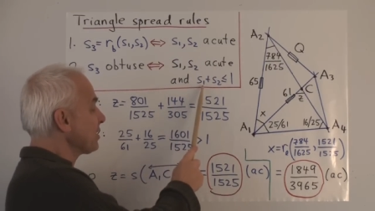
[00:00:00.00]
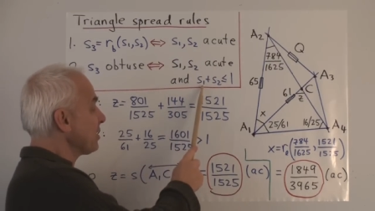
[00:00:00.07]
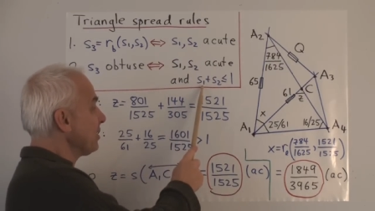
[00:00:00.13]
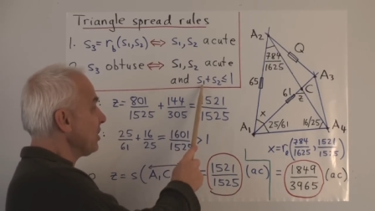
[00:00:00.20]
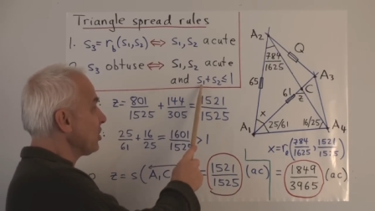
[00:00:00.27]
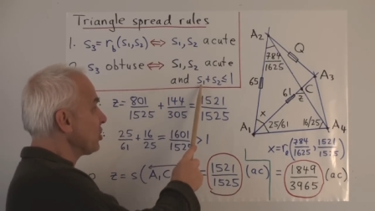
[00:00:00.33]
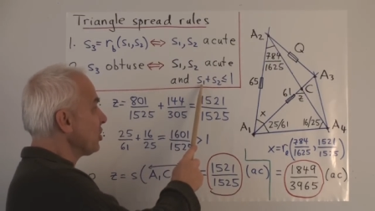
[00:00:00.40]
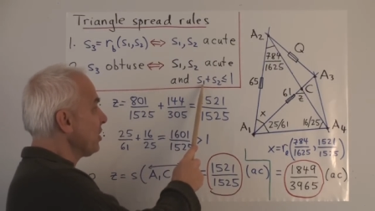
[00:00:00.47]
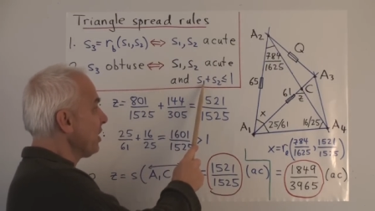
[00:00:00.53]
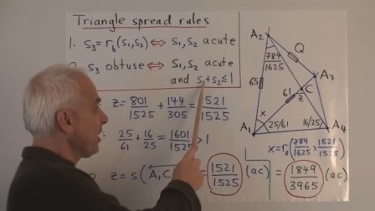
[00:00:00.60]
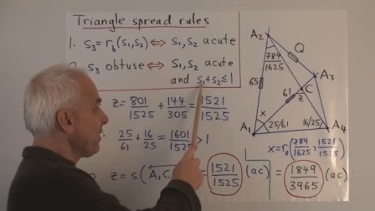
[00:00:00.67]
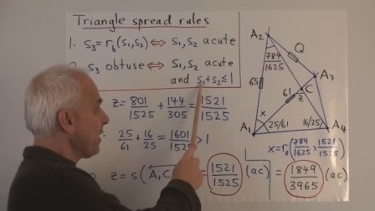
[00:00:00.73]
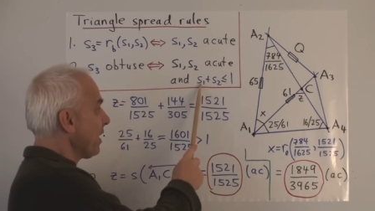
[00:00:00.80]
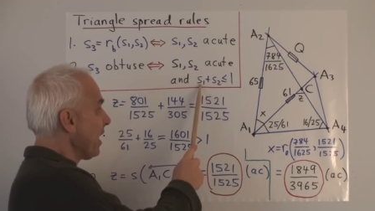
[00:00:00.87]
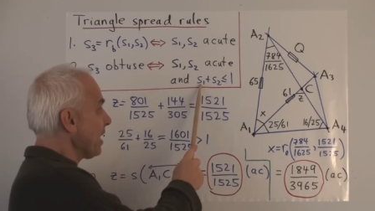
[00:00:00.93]
this condition
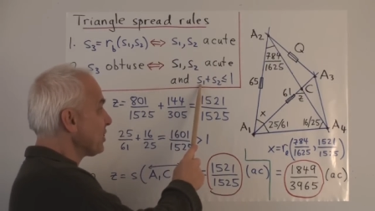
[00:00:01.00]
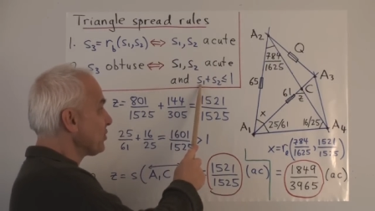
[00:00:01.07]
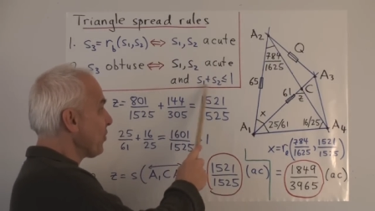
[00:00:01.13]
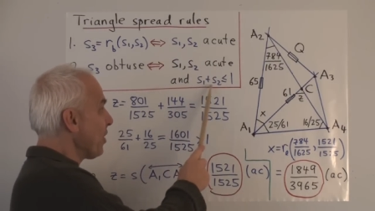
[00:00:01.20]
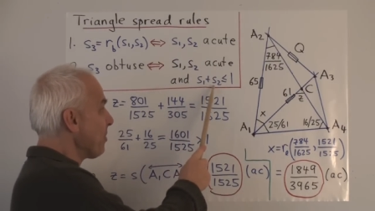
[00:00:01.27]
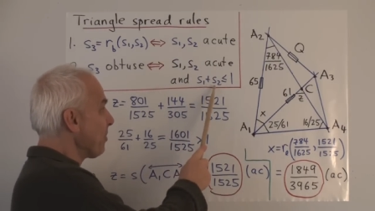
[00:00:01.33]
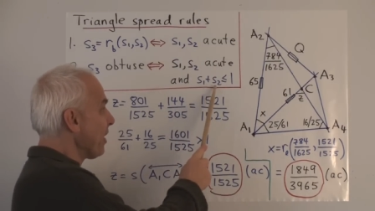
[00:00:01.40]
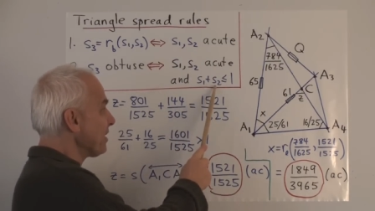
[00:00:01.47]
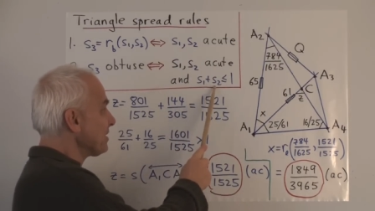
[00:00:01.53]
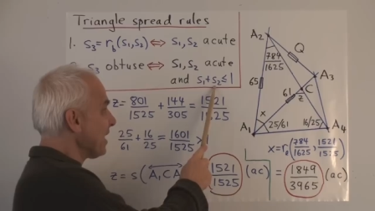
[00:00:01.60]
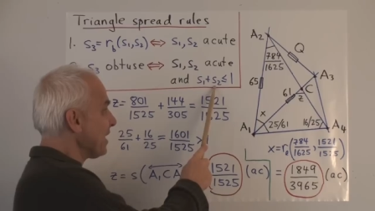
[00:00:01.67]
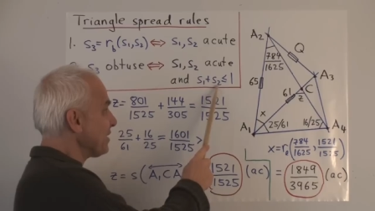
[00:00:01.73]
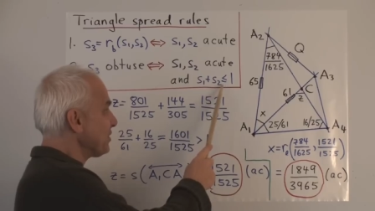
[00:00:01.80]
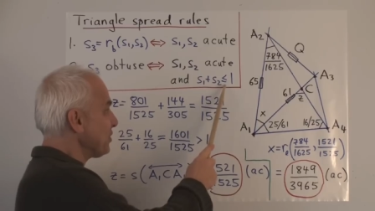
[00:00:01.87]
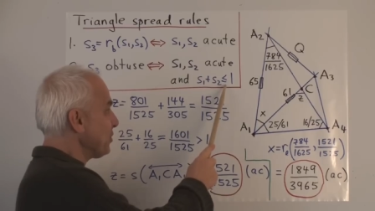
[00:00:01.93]
that S1 plus
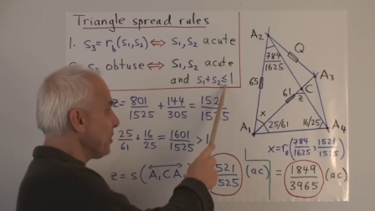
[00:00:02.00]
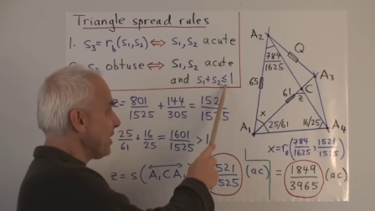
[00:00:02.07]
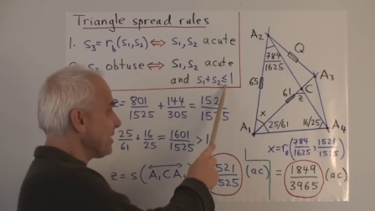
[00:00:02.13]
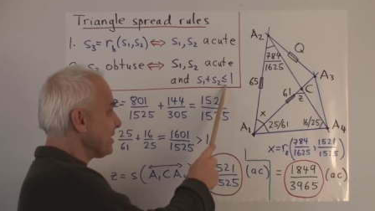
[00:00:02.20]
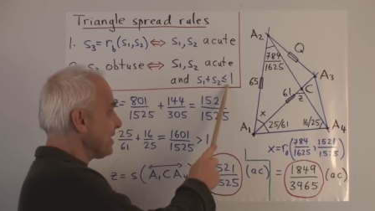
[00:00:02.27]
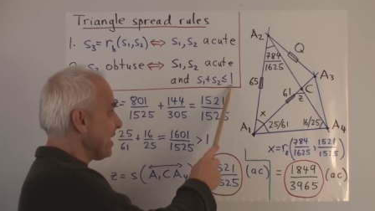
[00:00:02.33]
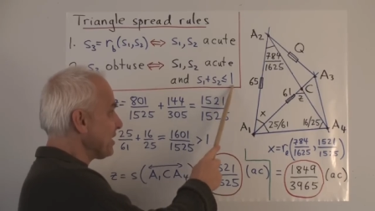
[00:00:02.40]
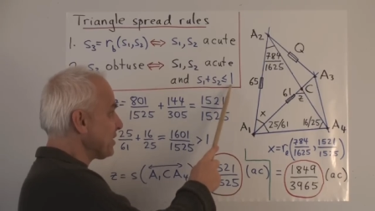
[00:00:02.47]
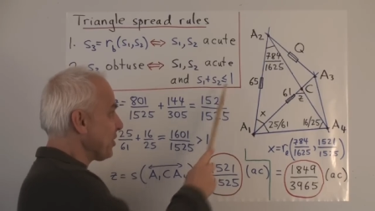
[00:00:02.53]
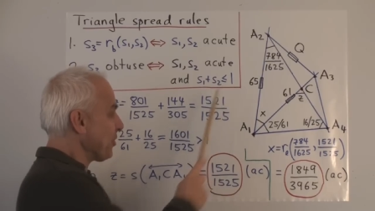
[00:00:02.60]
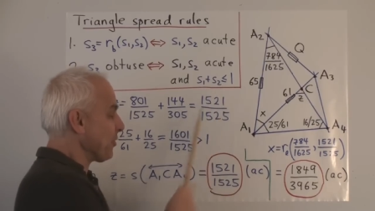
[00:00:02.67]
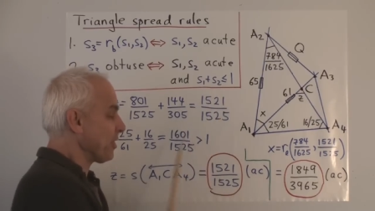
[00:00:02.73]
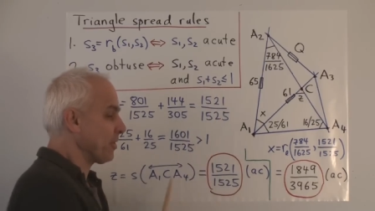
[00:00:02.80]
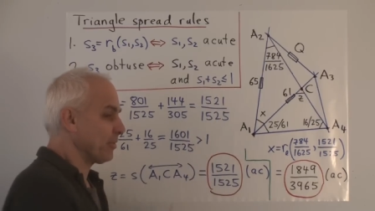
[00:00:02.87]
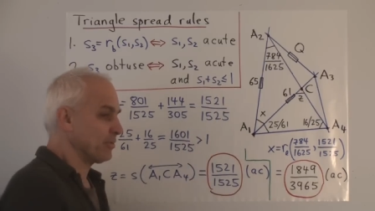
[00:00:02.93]
S2 is less than
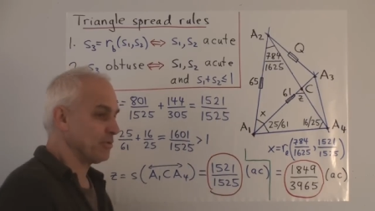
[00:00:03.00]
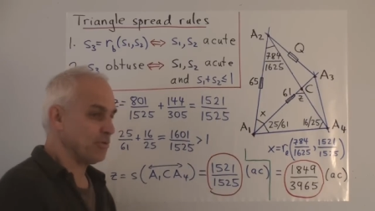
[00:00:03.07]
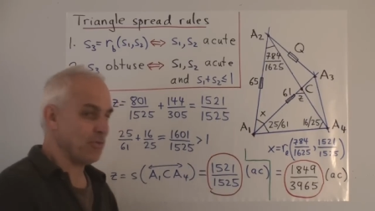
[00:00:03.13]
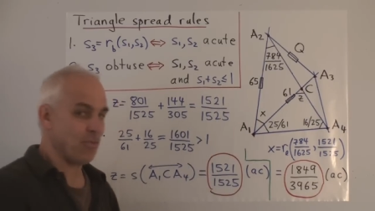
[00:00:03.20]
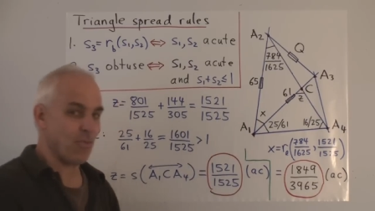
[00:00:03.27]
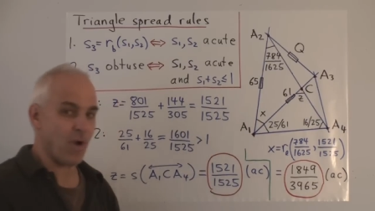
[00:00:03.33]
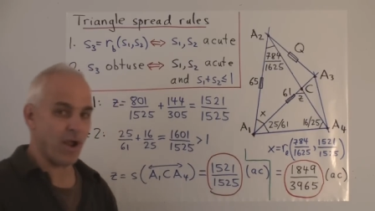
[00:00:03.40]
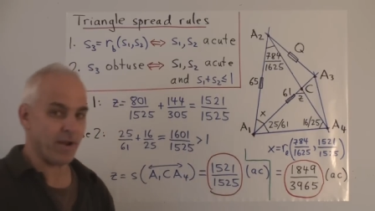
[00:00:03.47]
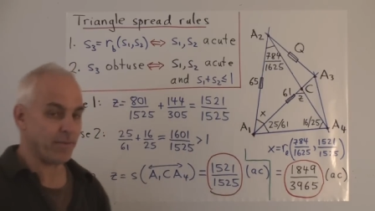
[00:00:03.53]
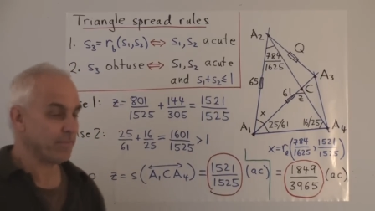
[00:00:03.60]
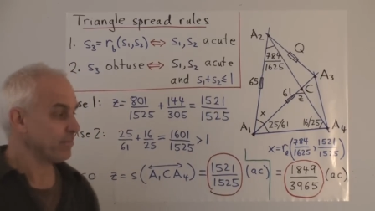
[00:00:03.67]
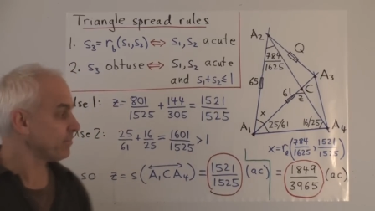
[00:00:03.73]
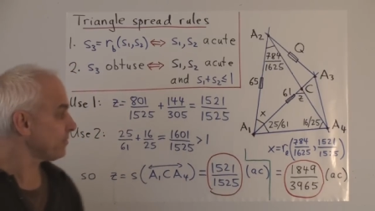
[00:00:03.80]
or equal to 1.